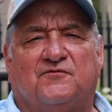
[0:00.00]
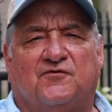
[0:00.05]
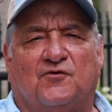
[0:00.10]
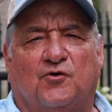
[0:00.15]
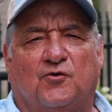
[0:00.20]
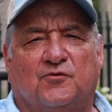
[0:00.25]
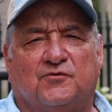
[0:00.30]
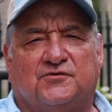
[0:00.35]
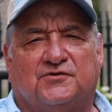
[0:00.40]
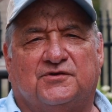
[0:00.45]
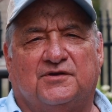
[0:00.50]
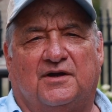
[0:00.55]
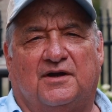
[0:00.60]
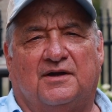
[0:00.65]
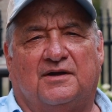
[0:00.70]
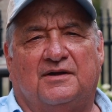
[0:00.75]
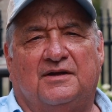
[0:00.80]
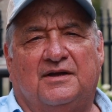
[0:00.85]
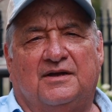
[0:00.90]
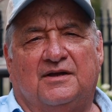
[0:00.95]
folks.
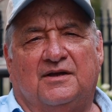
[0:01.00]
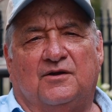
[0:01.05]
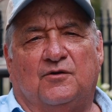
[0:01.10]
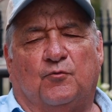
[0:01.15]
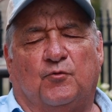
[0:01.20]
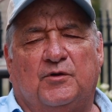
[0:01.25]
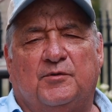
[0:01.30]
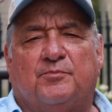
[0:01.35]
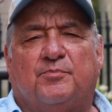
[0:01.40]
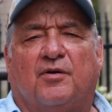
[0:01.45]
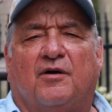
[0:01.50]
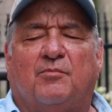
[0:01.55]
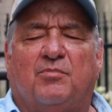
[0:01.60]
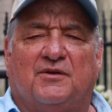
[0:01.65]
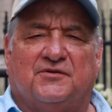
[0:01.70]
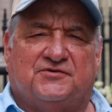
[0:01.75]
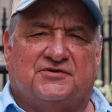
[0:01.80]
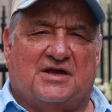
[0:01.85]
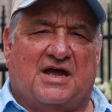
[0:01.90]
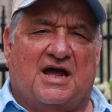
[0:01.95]
Uh, we
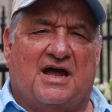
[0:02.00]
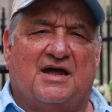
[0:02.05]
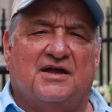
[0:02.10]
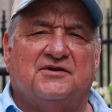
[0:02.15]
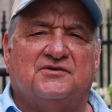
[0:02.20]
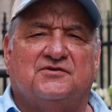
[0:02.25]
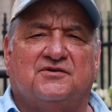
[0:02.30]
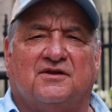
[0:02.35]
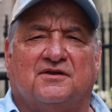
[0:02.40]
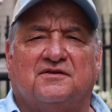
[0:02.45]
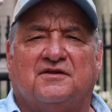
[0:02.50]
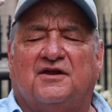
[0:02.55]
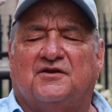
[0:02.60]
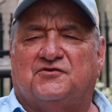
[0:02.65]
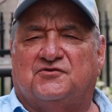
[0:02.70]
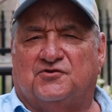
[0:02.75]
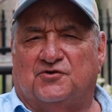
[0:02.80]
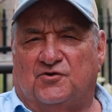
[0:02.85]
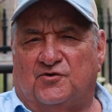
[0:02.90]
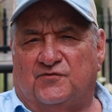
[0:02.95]
publicize uh, their
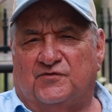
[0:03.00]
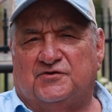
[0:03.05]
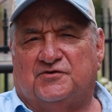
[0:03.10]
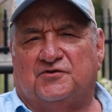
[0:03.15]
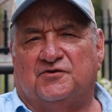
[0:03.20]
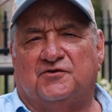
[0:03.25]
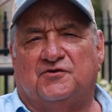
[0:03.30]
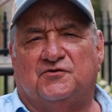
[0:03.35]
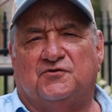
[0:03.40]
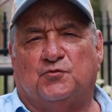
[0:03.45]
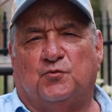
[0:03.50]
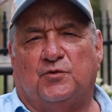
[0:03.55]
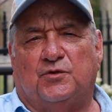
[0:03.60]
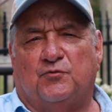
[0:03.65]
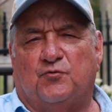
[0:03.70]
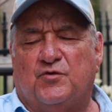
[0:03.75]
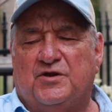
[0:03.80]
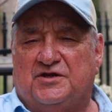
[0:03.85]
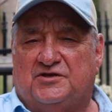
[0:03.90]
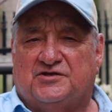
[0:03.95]
services. We
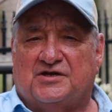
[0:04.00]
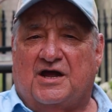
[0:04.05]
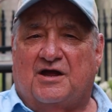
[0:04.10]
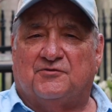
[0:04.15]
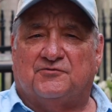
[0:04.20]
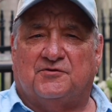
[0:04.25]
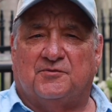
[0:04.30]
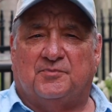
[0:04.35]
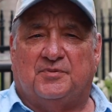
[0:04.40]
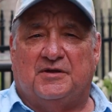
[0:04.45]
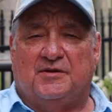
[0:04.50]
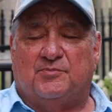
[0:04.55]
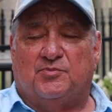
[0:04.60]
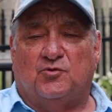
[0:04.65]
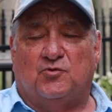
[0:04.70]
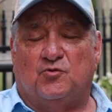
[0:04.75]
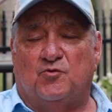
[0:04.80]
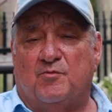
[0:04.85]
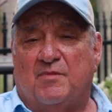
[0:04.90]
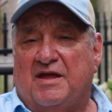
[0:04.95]
reach out to
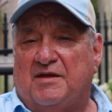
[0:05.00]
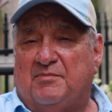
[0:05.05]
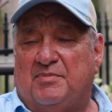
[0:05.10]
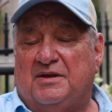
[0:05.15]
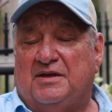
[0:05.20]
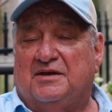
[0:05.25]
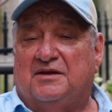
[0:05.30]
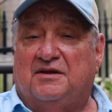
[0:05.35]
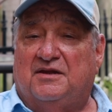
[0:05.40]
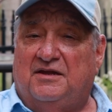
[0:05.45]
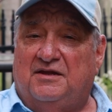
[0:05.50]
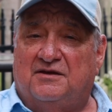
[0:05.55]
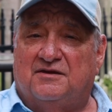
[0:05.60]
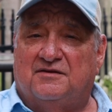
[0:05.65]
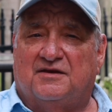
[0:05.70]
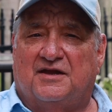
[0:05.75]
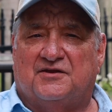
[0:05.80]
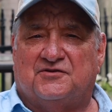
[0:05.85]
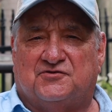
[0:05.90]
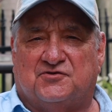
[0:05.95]
people who may be in need of
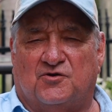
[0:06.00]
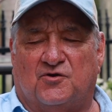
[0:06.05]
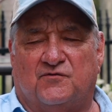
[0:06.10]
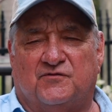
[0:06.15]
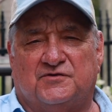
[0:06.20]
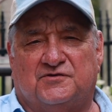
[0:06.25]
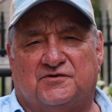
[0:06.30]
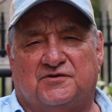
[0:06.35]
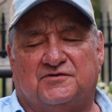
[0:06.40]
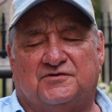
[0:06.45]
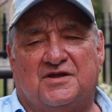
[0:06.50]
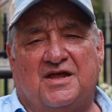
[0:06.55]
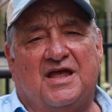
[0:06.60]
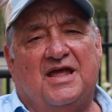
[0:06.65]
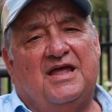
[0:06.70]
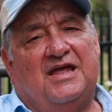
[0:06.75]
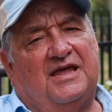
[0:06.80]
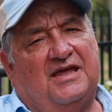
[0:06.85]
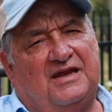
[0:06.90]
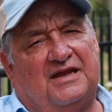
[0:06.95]
their services.
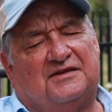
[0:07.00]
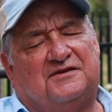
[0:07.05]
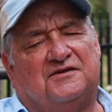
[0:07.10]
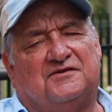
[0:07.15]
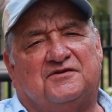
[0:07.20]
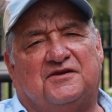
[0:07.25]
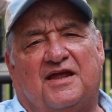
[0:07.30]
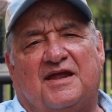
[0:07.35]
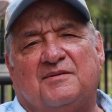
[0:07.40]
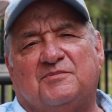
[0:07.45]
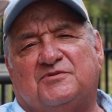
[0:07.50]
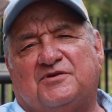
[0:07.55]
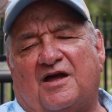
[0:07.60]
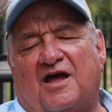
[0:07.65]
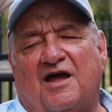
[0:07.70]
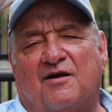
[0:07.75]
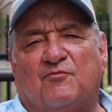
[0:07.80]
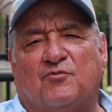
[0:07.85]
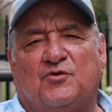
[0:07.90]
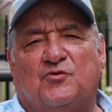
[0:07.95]
And at the same
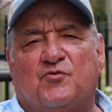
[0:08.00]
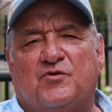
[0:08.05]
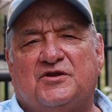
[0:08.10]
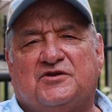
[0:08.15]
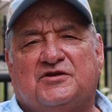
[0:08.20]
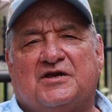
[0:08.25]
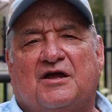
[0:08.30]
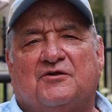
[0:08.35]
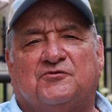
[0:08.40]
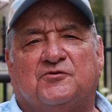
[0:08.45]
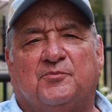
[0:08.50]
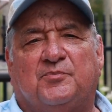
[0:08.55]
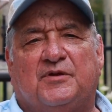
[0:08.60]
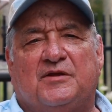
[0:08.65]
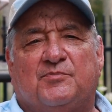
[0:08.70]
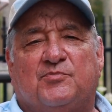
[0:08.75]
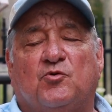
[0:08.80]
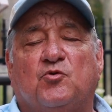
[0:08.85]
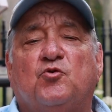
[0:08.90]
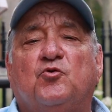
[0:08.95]
time, we reach out to
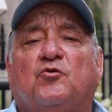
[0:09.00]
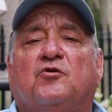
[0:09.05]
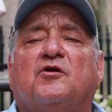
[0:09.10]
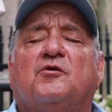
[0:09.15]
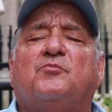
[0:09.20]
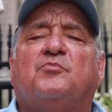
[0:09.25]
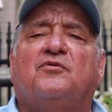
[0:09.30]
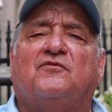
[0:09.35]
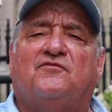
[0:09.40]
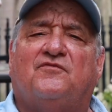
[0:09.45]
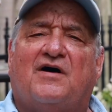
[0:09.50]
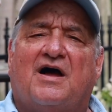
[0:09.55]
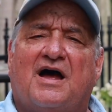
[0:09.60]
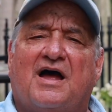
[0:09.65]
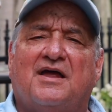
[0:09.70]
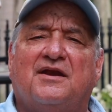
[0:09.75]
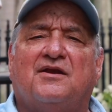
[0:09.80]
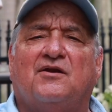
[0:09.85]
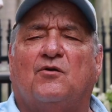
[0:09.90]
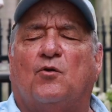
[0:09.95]
people who can
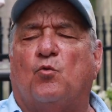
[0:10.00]
provide and